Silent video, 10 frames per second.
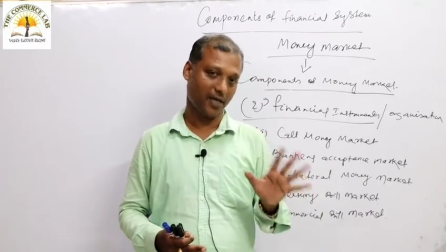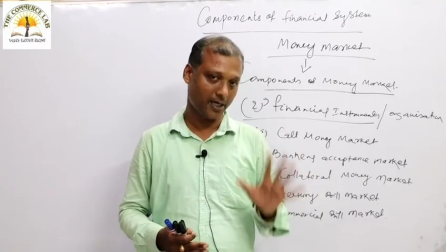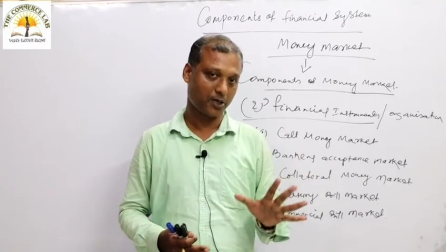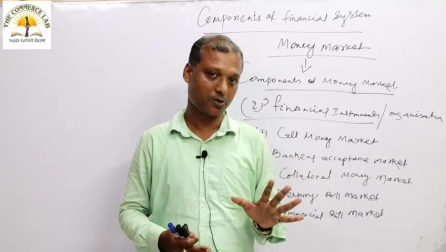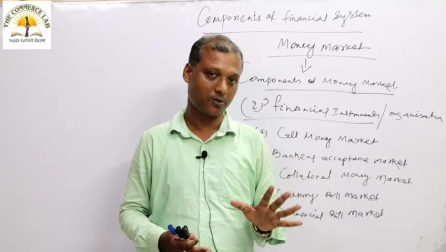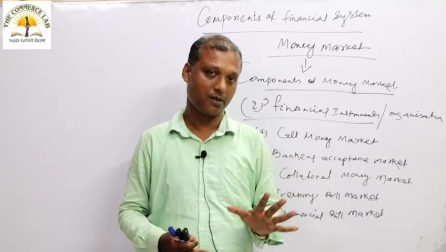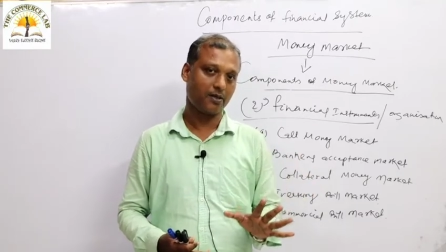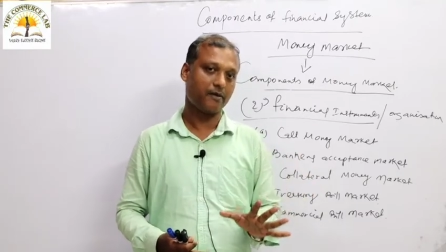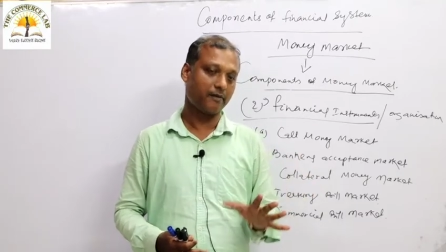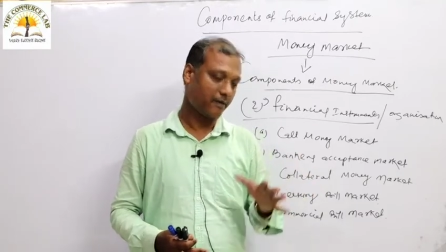Understood?
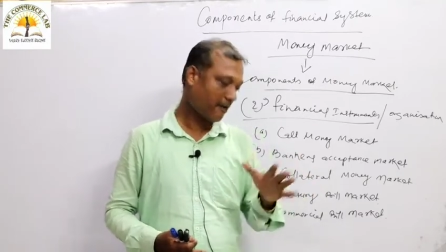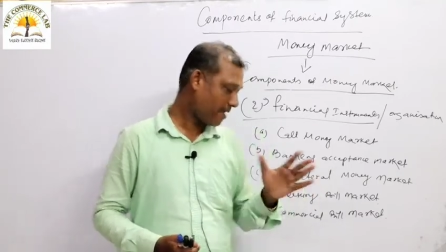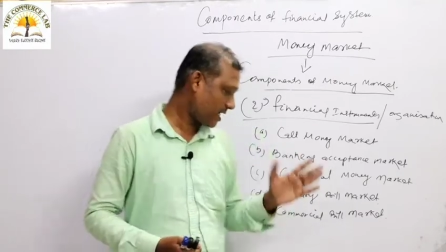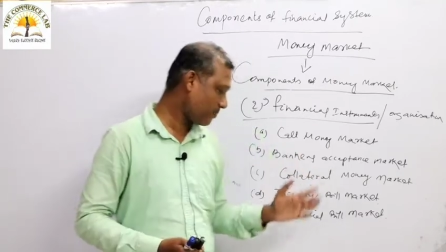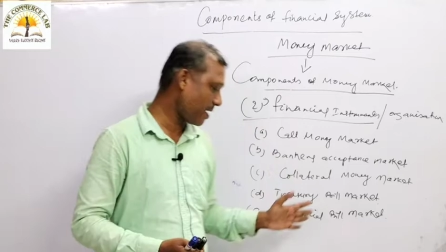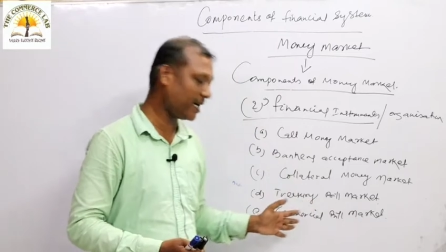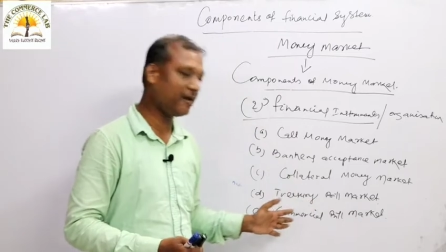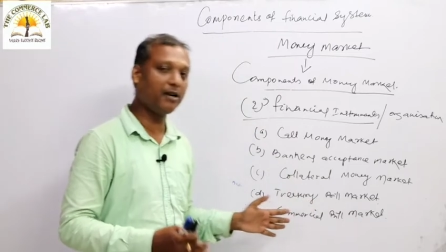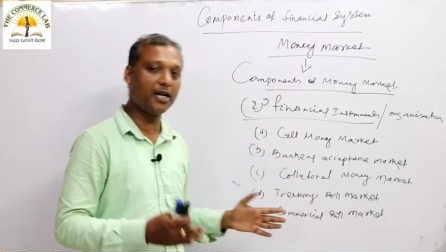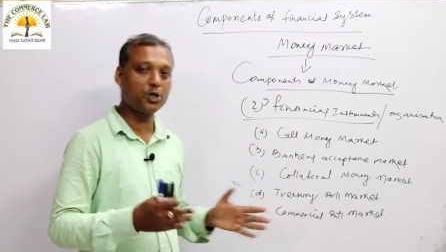The first
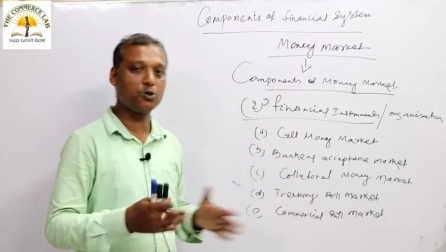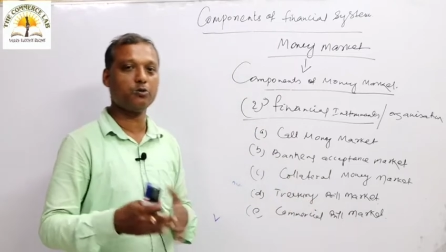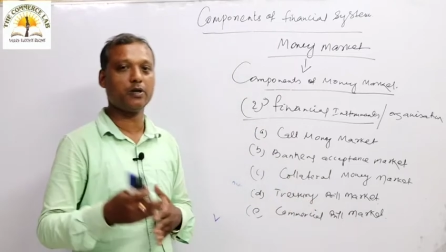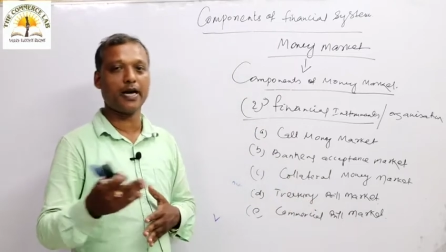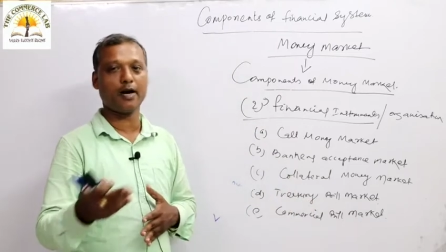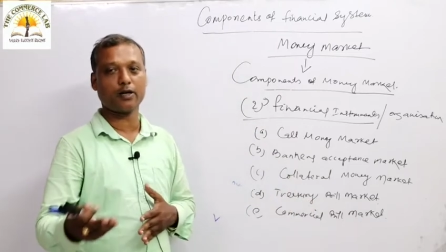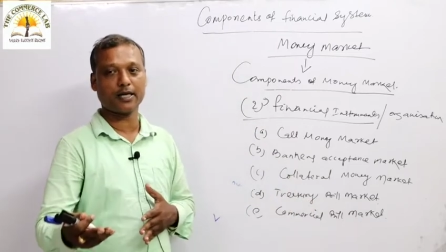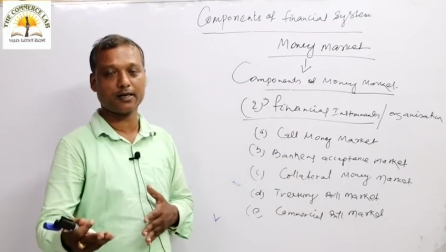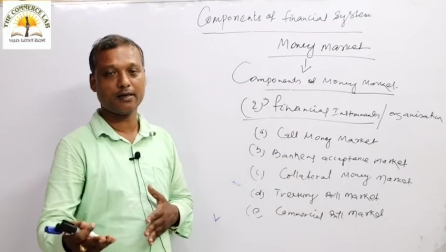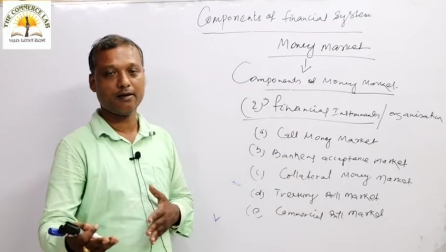party will issue a
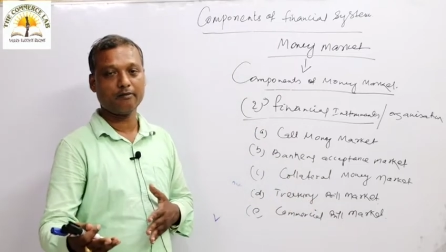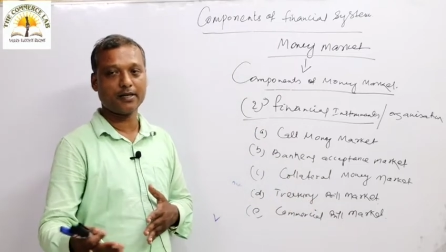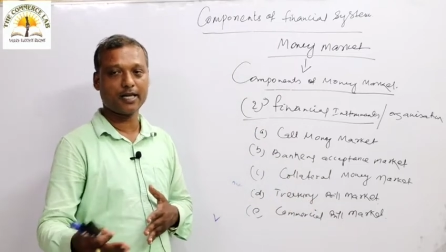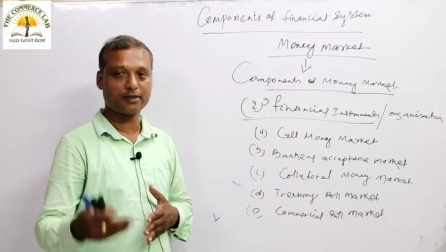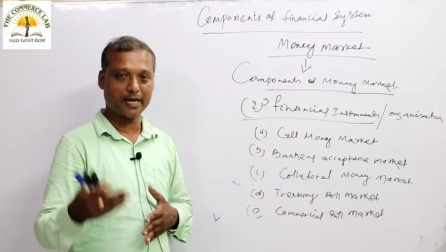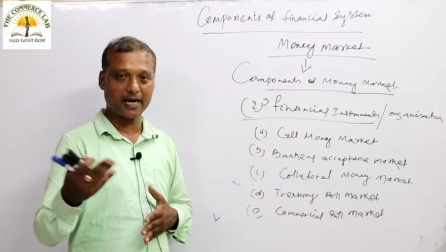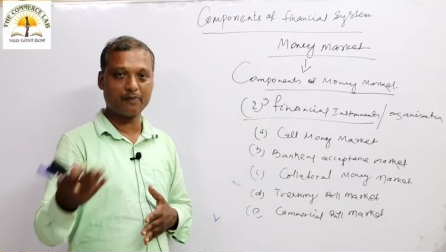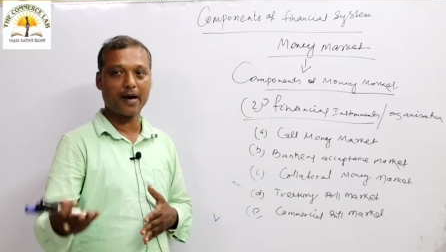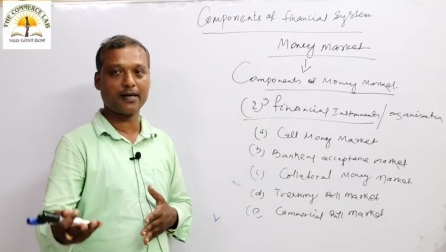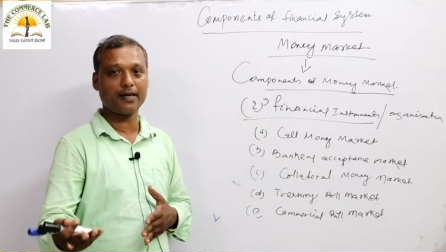order for the
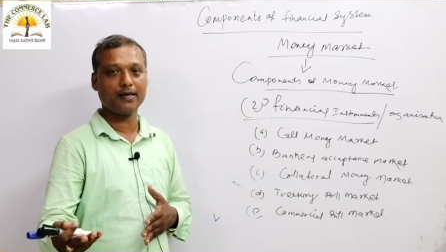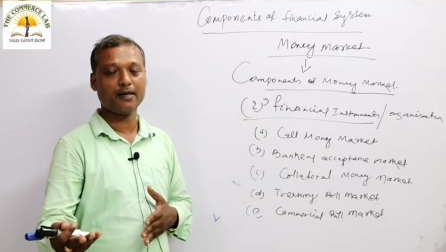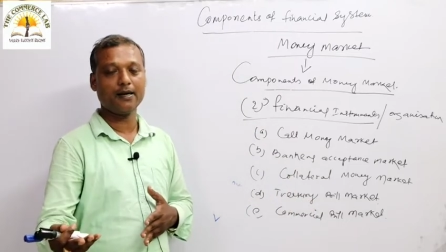second party,